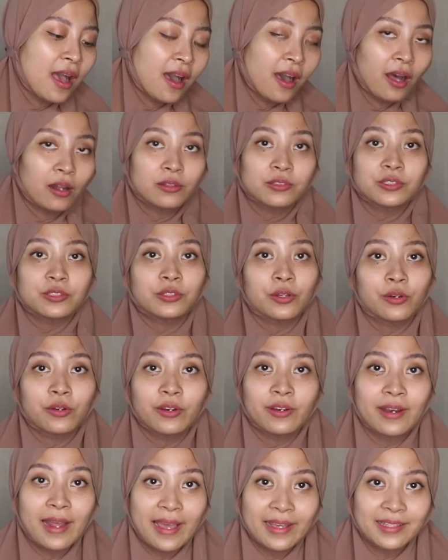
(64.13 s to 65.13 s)

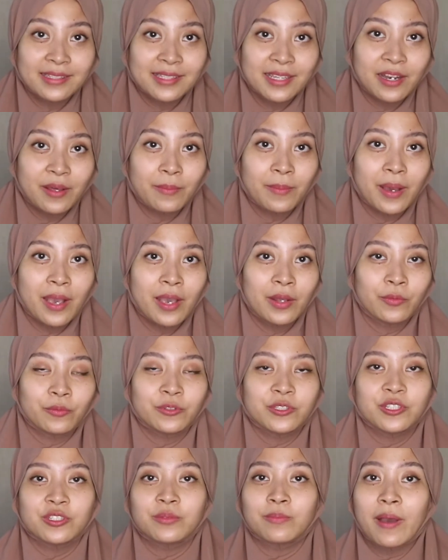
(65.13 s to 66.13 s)
Also niacinamide,
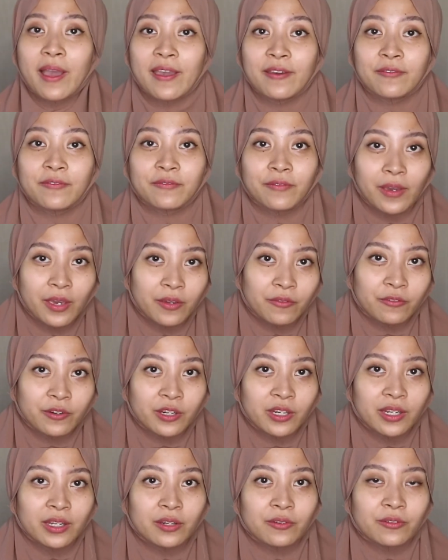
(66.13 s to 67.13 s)
which is my
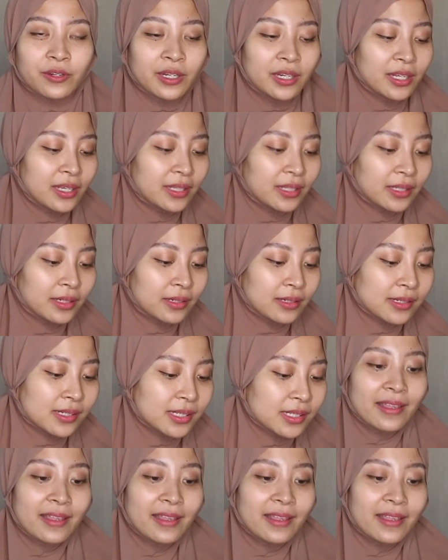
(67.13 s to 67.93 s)
favorite ingredient,